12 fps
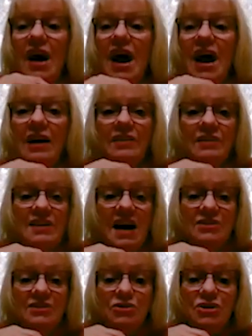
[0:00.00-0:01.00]
And the
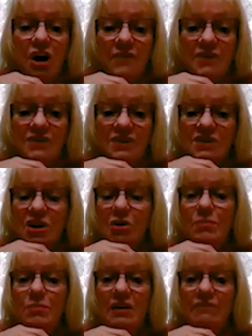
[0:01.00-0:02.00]
doctor's offices are
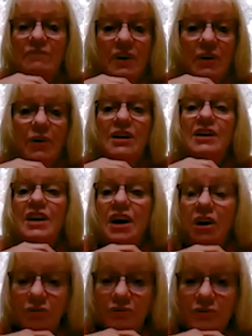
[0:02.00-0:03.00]
being very
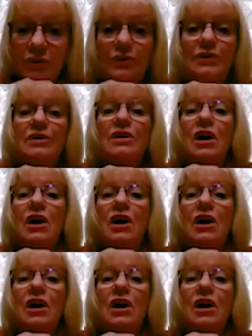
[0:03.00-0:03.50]
careful